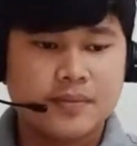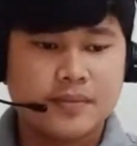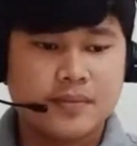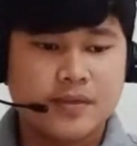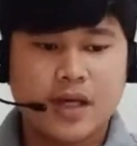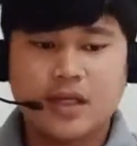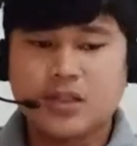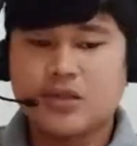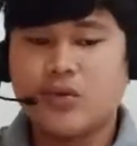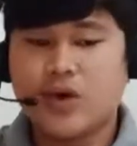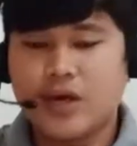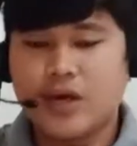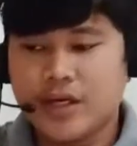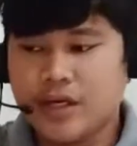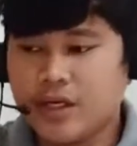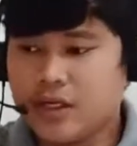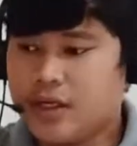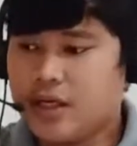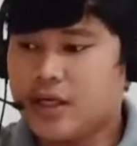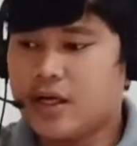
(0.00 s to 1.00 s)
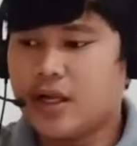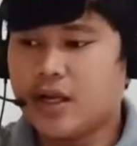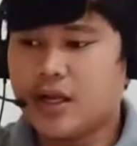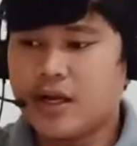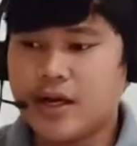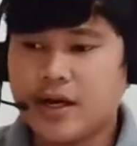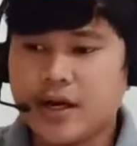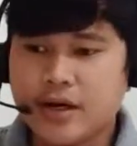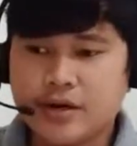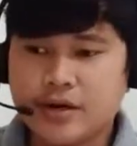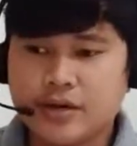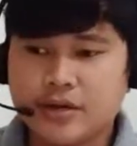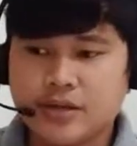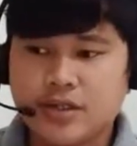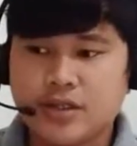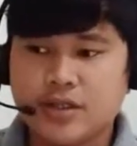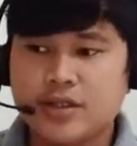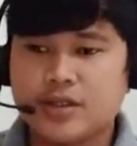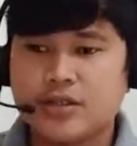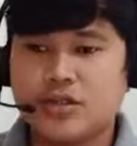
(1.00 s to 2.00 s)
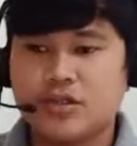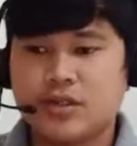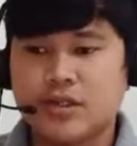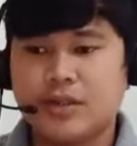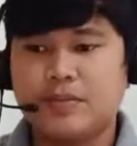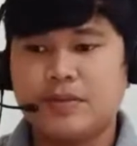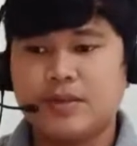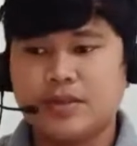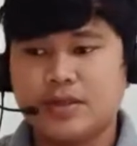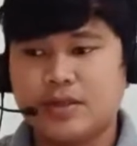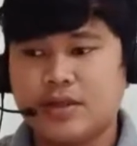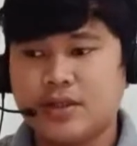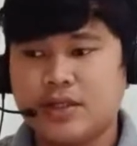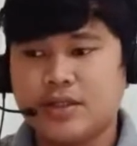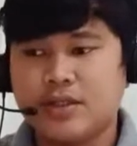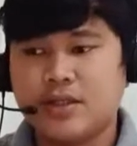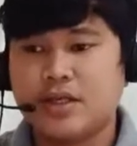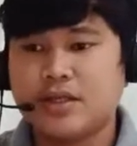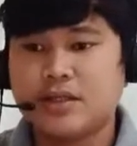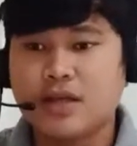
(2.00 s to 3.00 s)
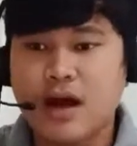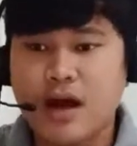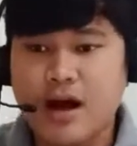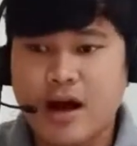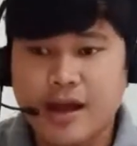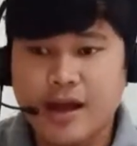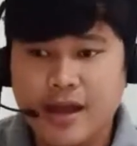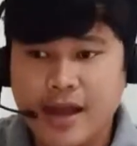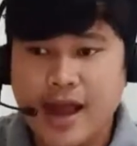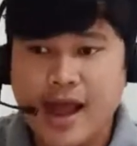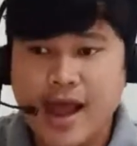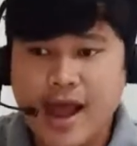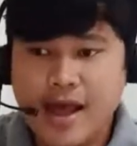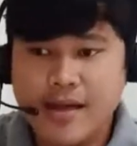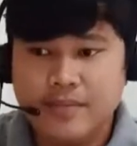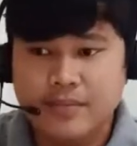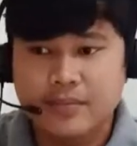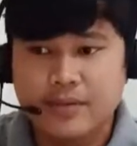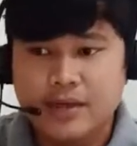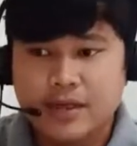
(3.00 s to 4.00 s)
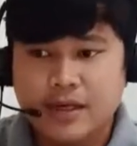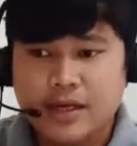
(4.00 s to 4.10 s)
That's why He declares in the scripture, He says, I am.